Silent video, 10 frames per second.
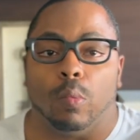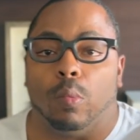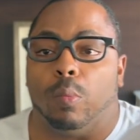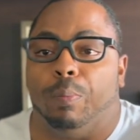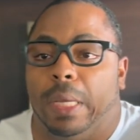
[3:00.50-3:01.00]

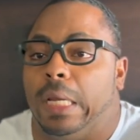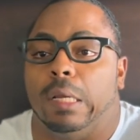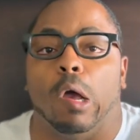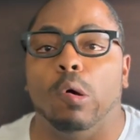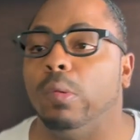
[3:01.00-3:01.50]

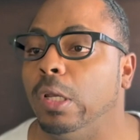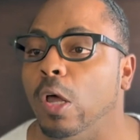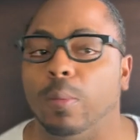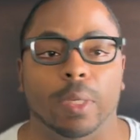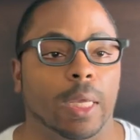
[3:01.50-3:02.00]

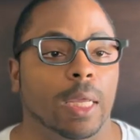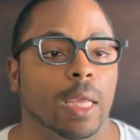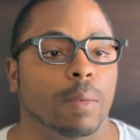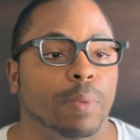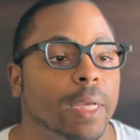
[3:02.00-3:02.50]
globally
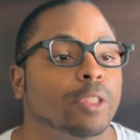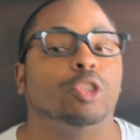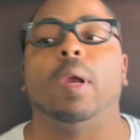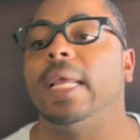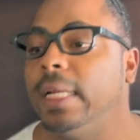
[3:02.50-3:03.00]
and being
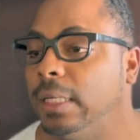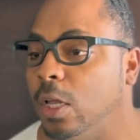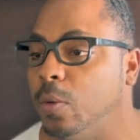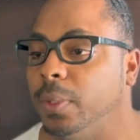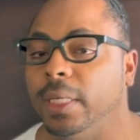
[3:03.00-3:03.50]
traded
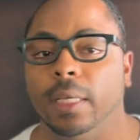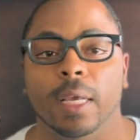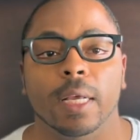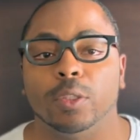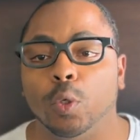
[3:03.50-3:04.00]
globally
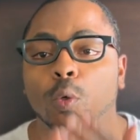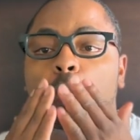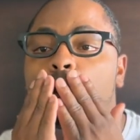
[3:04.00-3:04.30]
to